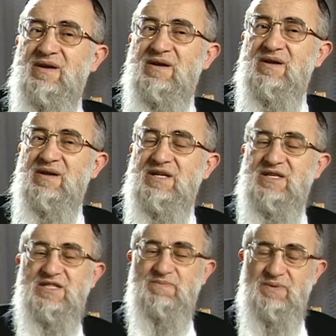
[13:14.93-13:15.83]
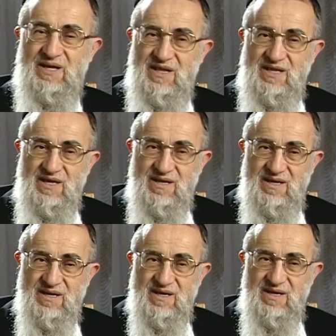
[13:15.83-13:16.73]
uh, spilled
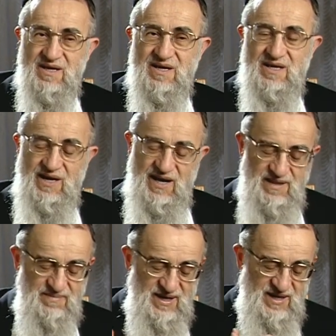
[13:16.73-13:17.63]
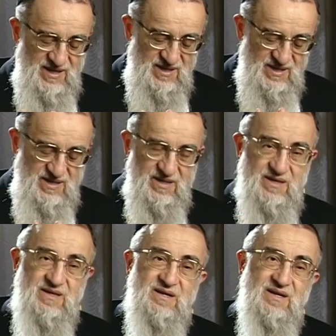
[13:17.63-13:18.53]
on
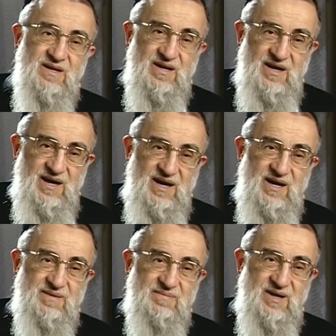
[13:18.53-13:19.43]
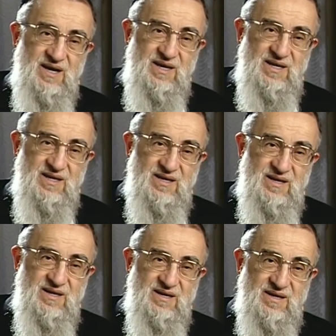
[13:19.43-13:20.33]
my uh, on my
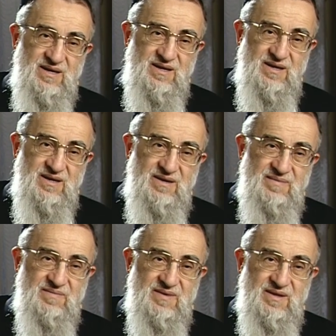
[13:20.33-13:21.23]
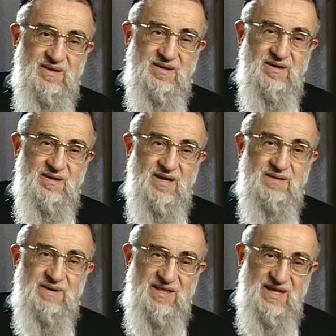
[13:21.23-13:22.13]
uh, leg on
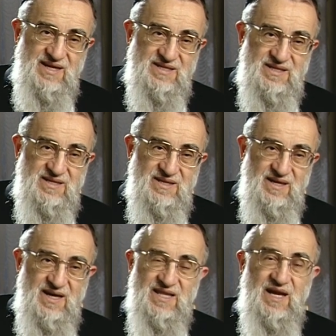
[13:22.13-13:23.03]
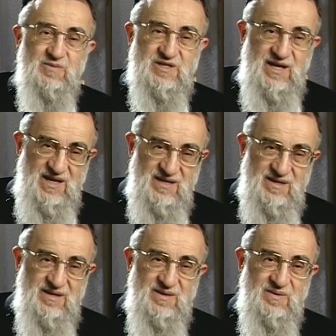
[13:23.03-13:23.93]
my legs and I was
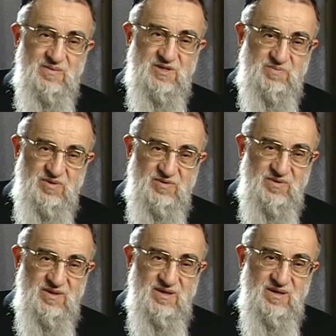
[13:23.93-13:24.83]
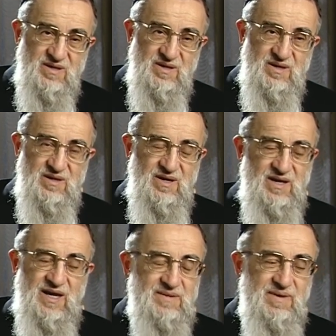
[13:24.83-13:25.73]
I was burned,
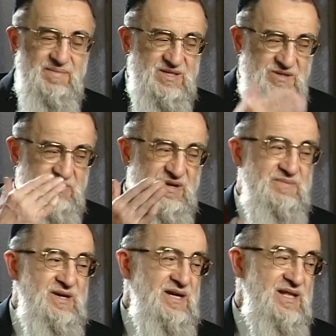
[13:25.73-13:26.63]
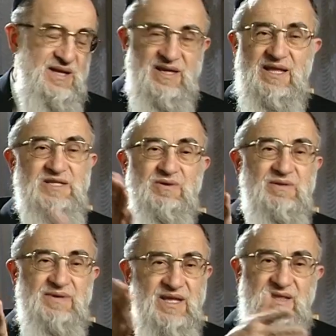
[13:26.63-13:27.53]
and I remember screaming and, and that's all.
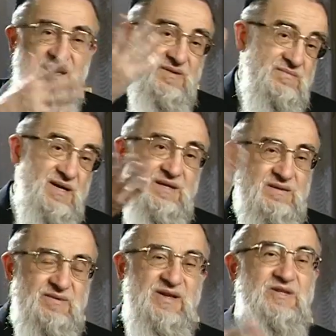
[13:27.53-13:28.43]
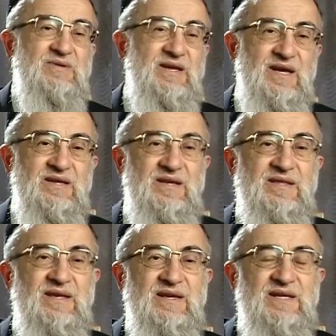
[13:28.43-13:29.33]
But then they, uh, eventually I
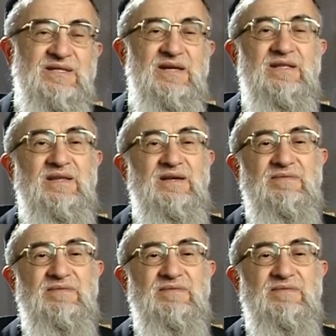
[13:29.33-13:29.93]
healed, I guess. And uh,